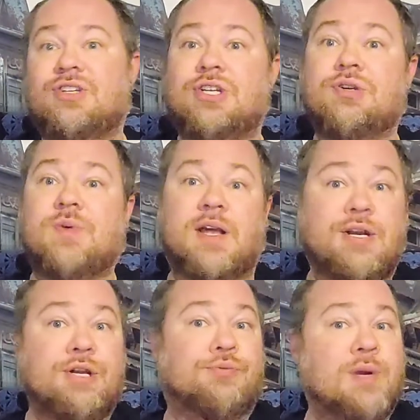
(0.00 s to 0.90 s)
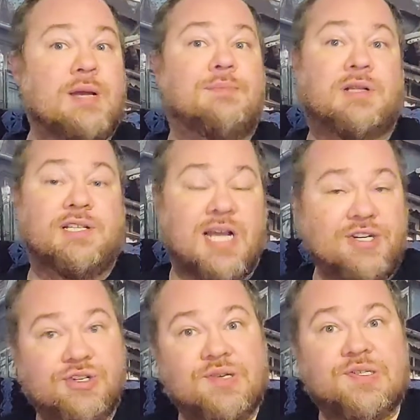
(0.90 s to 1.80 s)
to a new
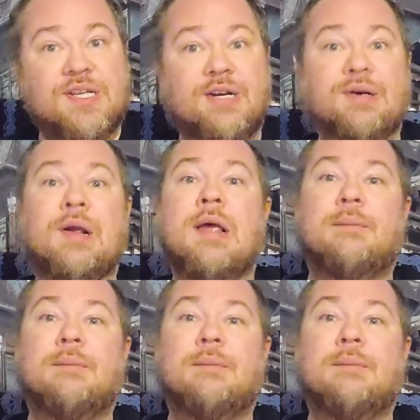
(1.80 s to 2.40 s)
rehabilitation center